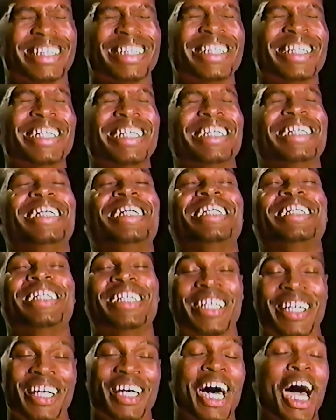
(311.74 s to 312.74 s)
the guy that was
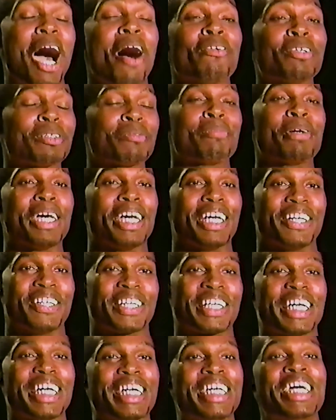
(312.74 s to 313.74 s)
chosen ahead of Jordan to
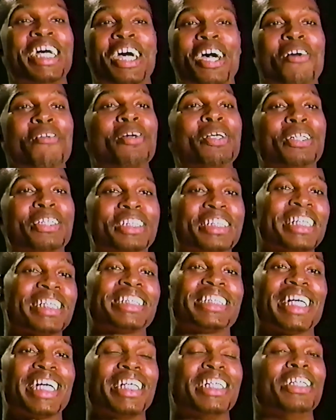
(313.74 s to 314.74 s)
play for Laney's varsity
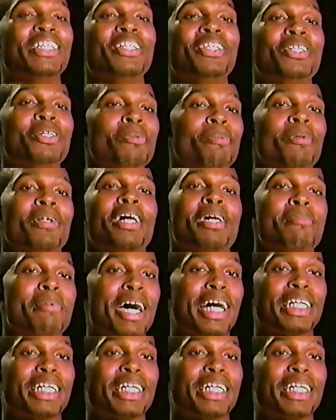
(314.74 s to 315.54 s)
team. Namely,